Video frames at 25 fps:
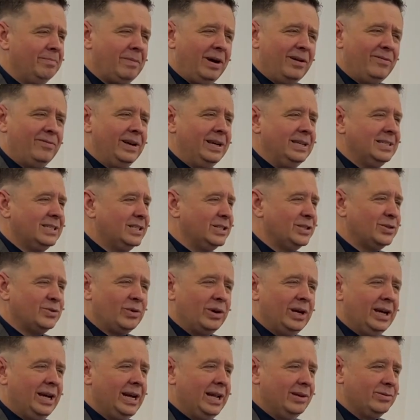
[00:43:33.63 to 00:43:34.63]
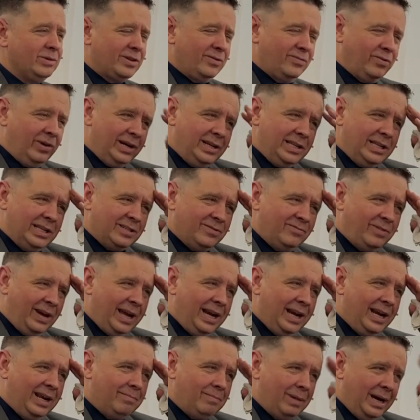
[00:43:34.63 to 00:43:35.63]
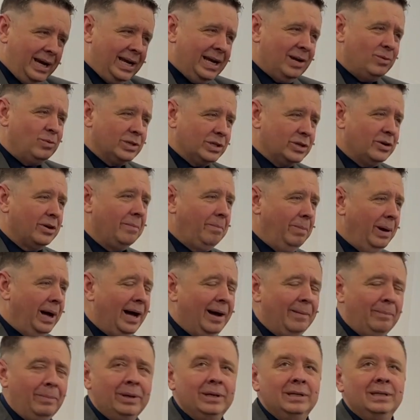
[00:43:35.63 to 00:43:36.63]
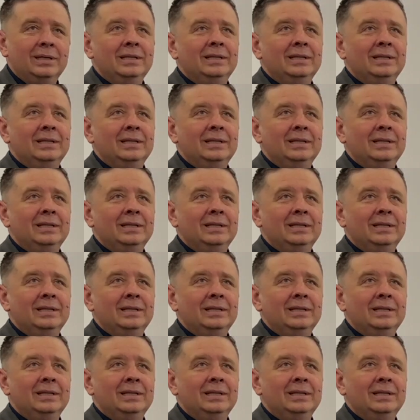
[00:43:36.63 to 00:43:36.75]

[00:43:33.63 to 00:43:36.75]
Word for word: My face is red. I was afraid this vein in my head was going to pop.